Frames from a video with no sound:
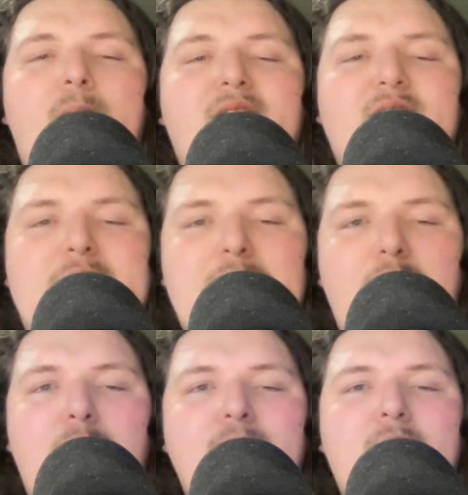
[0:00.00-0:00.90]
But
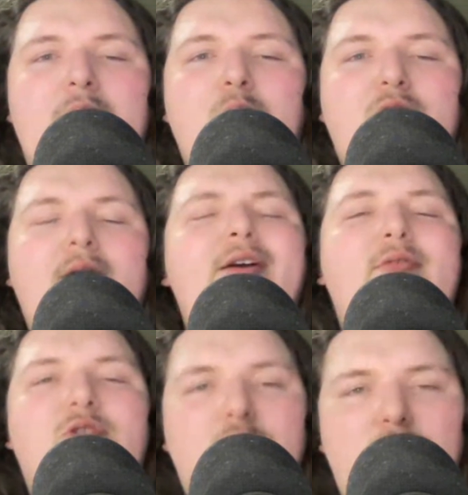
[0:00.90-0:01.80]
still, he was very
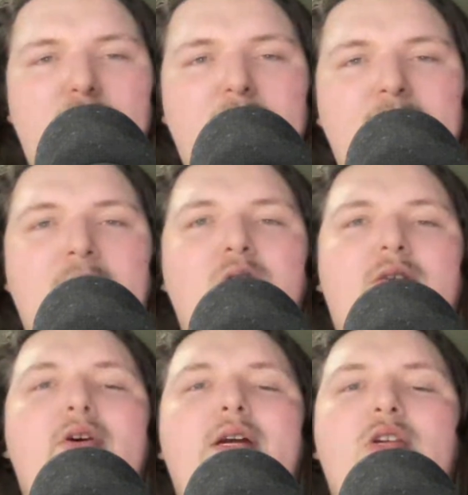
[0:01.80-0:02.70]
reserved. He
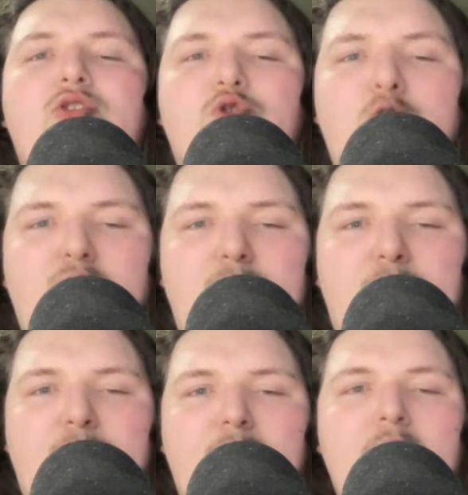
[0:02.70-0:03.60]
was a very
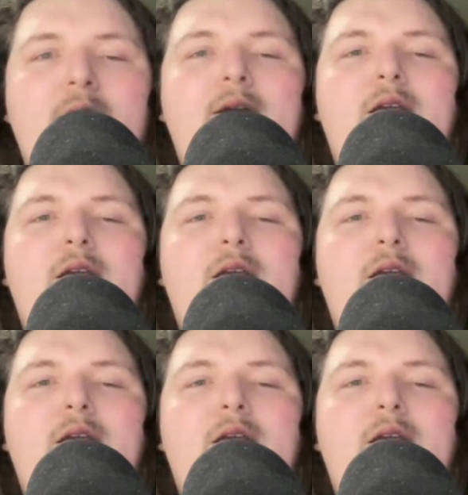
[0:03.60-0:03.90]
conservative player.